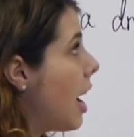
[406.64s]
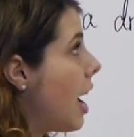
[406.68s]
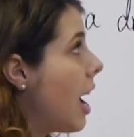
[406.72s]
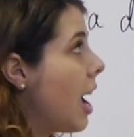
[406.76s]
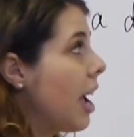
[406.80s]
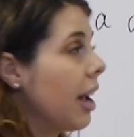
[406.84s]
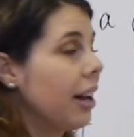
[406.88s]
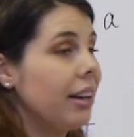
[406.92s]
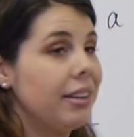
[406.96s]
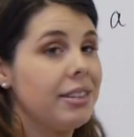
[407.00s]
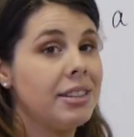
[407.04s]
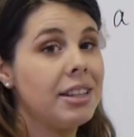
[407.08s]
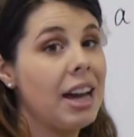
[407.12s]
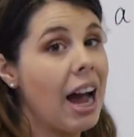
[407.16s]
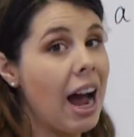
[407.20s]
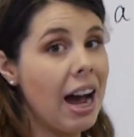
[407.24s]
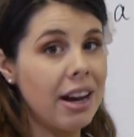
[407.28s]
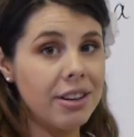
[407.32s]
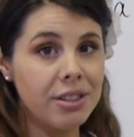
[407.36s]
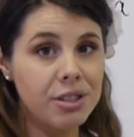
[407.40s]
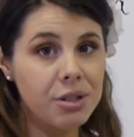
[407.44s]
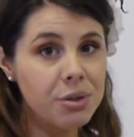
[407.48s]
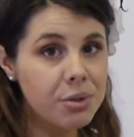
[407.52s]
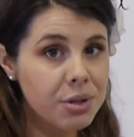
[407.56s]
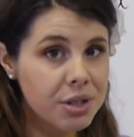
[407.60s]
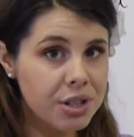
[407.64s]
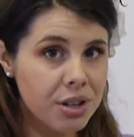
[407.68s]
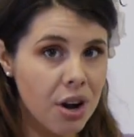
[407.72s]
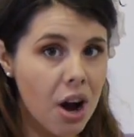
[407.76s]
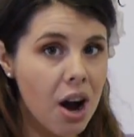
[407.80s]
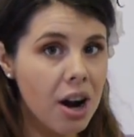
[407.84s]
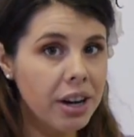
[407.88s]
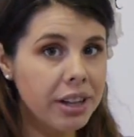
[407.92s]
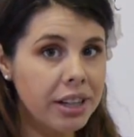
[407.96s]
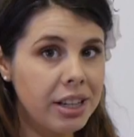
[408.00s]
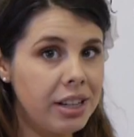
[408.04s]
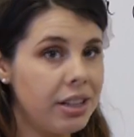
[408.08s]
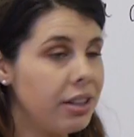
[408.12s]
And as you
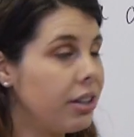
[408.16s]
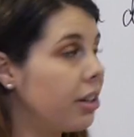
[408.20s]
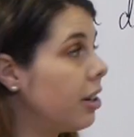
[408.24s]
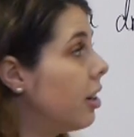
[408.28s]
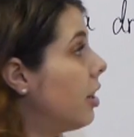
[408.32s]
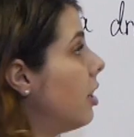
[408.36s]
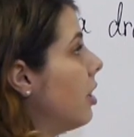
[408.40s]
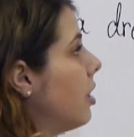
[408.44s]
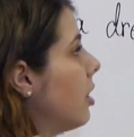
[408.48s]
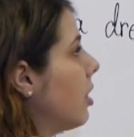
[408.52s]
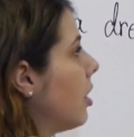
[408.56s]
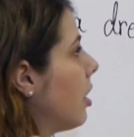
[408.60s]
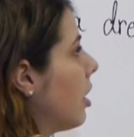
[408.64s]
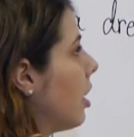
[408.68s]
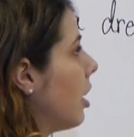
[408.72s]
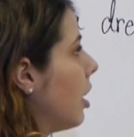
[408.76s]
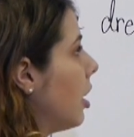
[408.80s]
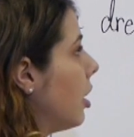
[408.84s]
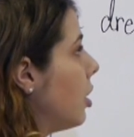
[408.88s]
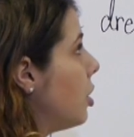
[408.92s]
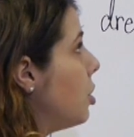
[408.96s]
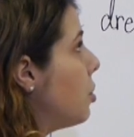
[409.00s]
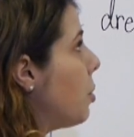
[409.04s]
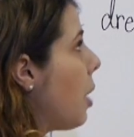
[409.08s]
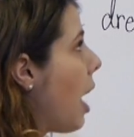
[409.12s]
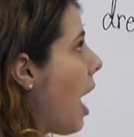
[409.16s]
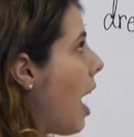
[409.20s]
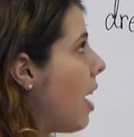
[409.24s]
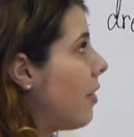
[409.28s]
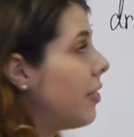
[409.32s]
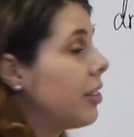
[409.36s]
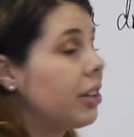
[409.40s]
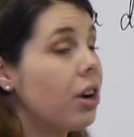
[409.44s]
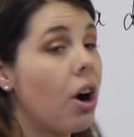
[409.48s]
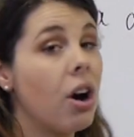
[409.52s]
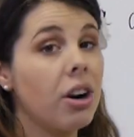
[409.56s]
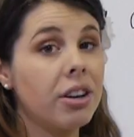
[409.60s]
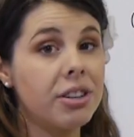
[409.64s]
saw here, you
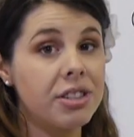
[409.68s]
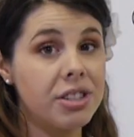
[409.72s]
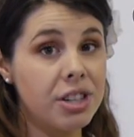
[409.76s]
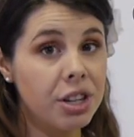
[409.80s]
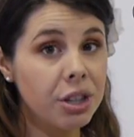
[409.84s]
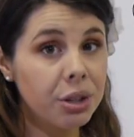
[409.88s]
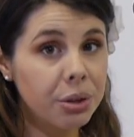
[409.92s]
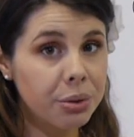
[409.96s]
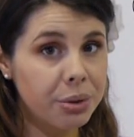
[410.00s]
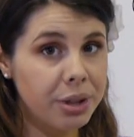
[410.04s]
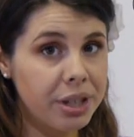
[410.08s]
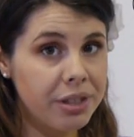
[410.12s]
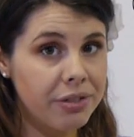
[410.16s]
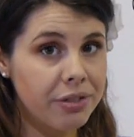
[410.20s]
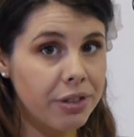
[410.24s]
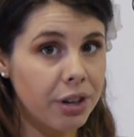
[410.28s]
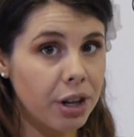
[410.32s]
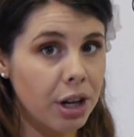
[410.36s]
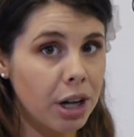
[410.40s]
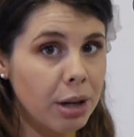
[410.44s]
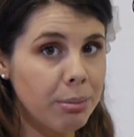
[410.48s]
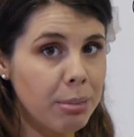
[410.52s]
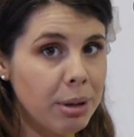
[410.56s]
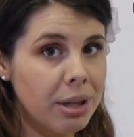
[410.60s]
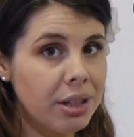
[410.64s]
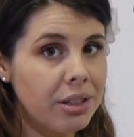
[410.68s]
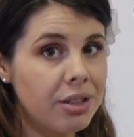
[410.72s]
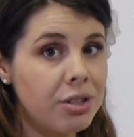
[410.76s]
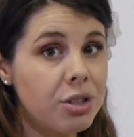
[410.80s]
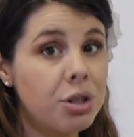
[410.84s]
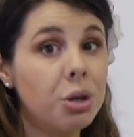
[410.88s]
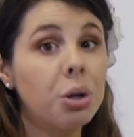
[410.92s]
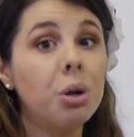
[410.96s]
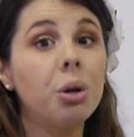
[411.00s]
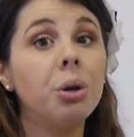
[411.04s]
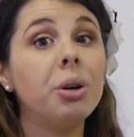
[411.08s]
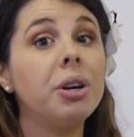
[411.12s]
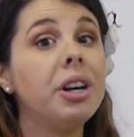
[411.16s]
have an auxiliary verb
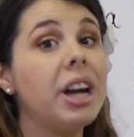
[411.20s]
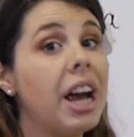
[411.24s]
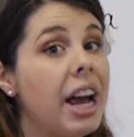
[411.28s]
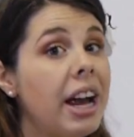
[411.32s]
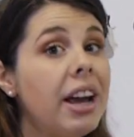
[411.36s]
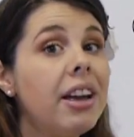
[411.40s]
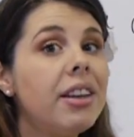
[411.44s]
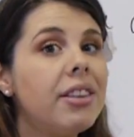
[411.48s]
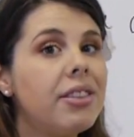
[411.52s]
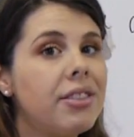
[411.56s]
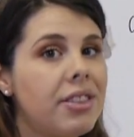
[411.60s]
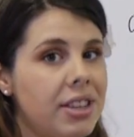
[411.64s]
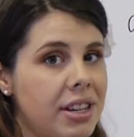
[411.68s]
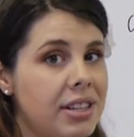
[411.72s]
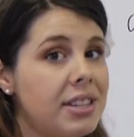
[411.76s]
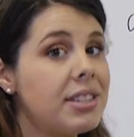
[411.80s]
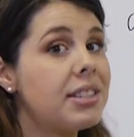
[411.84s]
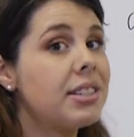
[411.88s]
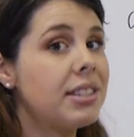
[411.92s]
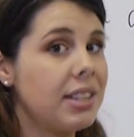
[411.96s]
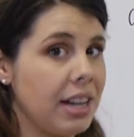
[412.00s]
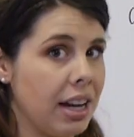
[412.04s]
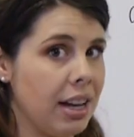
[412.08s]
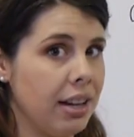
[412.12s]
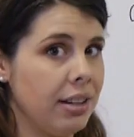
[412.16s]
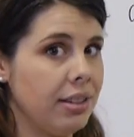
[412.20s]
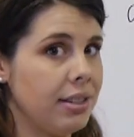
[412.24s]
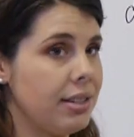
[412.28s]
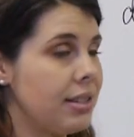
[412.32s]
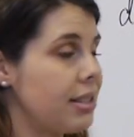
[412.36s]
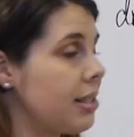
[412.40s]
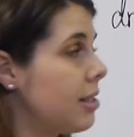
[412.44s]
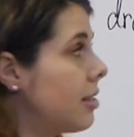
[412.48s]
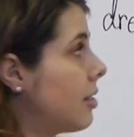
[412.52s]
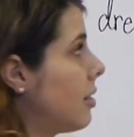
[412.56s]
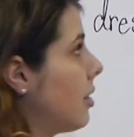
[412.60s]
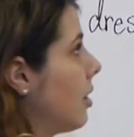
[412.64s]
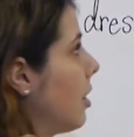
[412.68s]
to create this
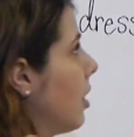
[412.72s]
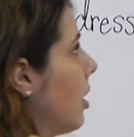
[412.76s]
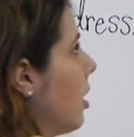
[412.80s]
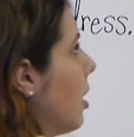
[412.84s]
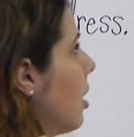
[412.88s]
tense.